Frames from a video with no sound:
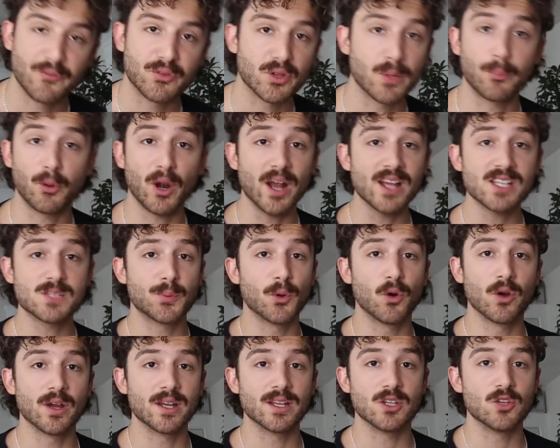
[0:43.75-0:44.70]
for the price
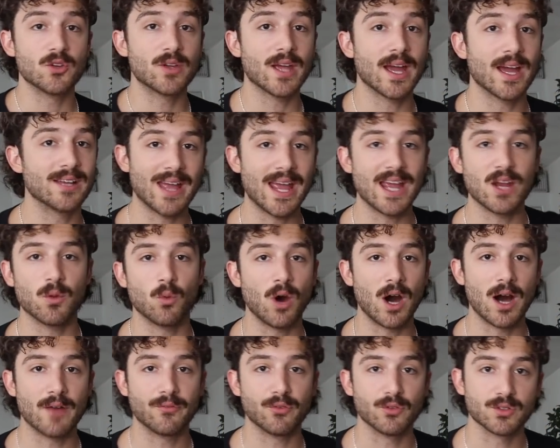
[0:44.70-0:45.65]
point, you get 8
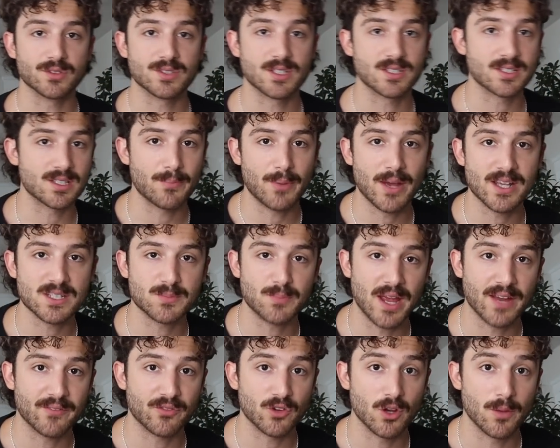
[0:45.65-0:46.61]
waffles. It's the best
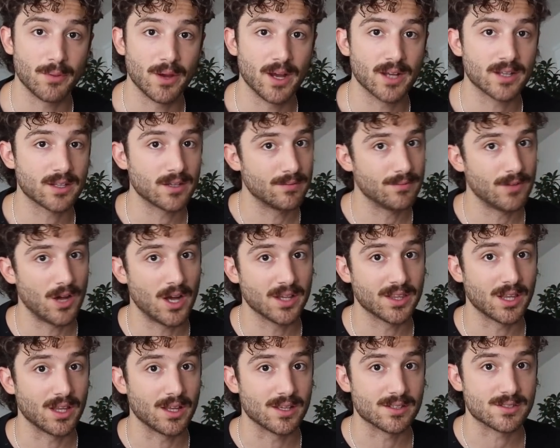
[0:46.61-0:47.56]
bang for your buck
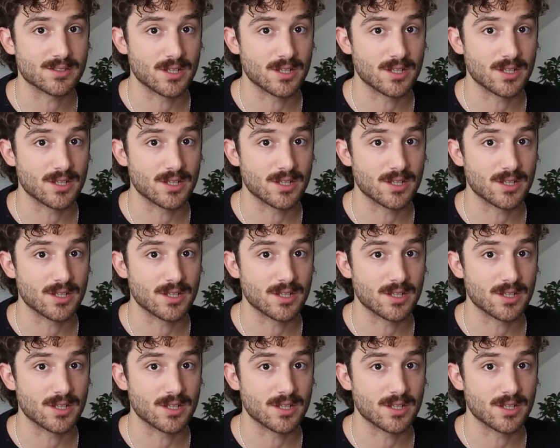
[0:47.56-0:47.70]
on the list,